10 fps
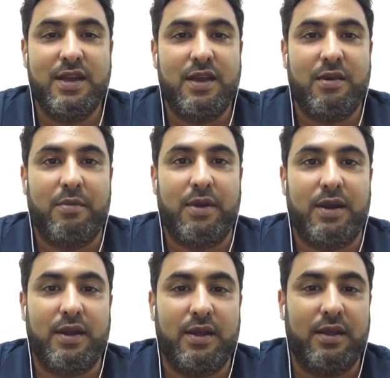but
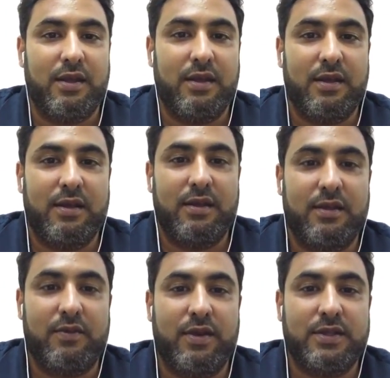
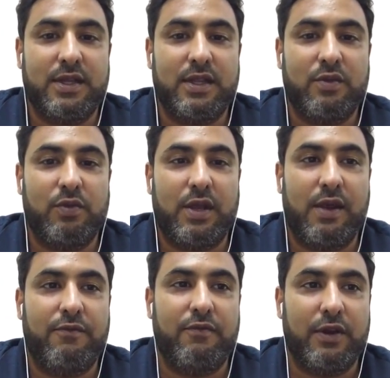otherwise, I think we'll
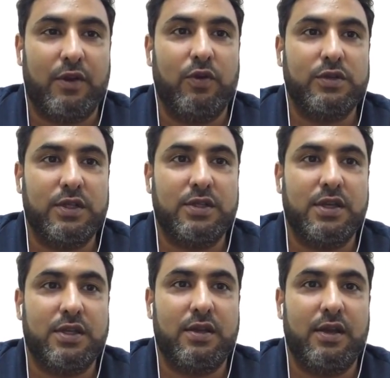close this
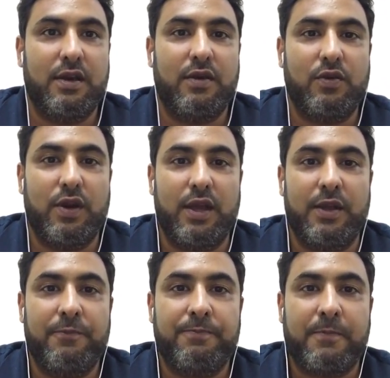session here today,
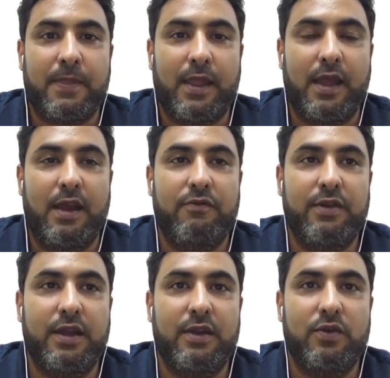and we
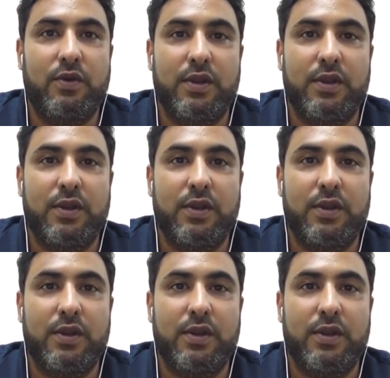can do another